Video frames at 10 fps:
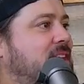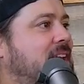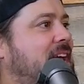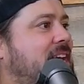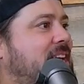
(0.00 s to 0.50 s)
she said,
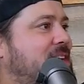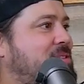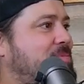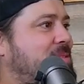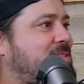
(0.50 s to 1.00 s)
"Hey, can I
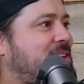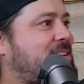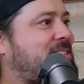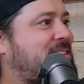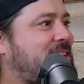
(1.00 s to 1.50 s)
use Mister
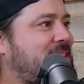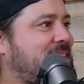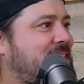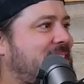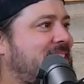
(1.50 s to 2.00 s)
mm-hmm. Sykes?"
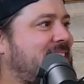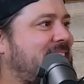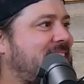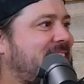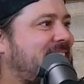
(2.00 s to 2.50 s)
Uh, uh,
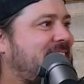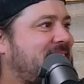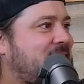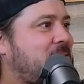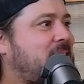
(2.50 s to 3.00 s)
uh,
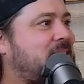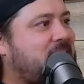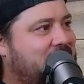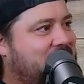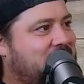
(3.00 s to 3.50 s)
you know,
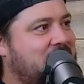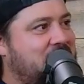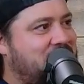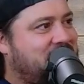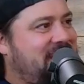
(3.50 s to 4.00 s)

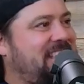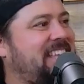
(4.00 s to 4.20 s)
stuff.